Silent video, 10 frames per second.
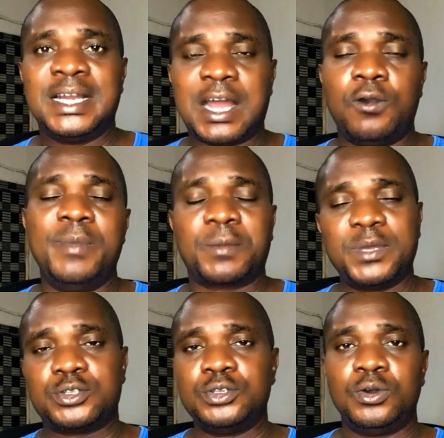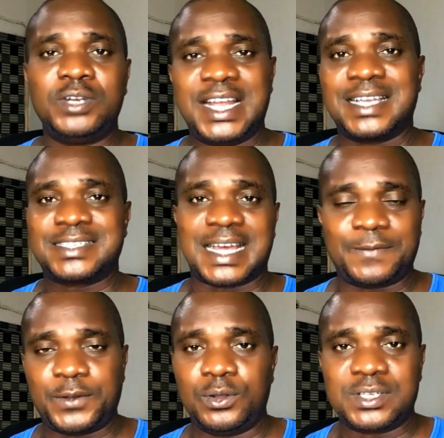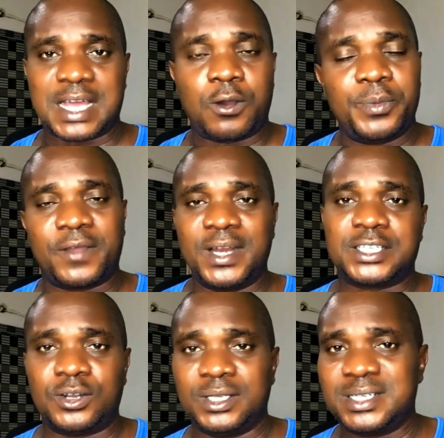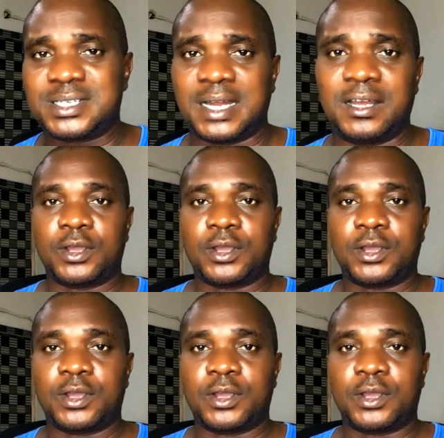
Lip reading: That will make me to know the exact videos I will be creating on this channel.